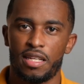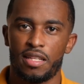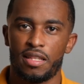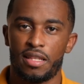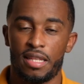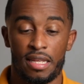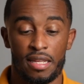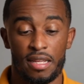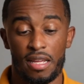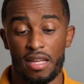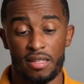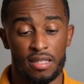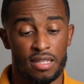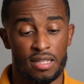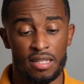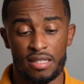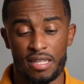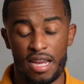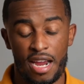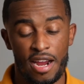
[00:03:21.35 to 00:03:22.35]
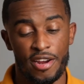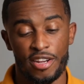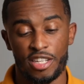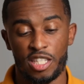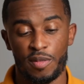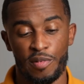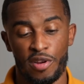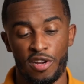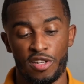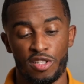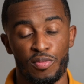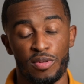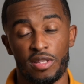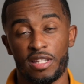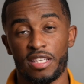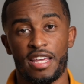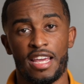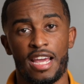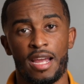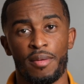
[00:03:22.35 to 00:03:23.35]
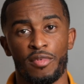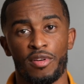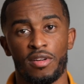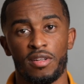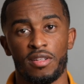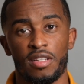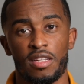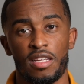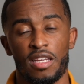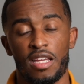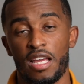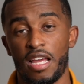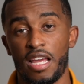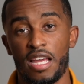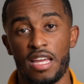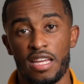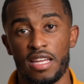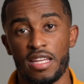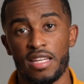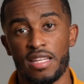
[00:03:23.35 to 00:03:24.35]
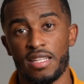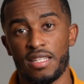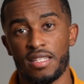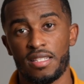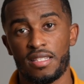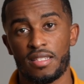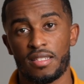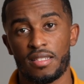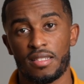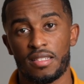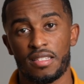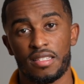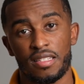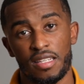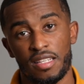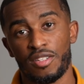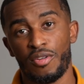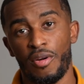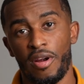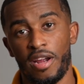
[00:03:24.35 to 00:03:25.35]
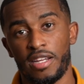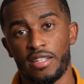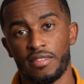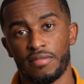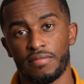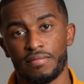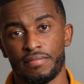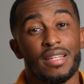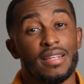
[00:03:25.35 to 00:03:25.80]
the entire experience with the camera is great.